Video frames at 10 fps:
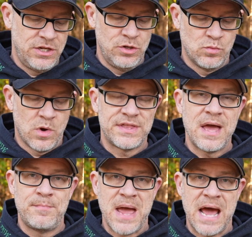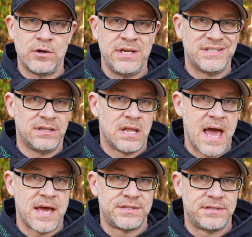you want that battery to
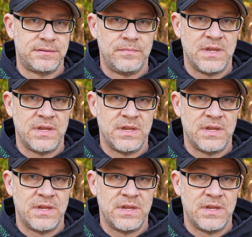last.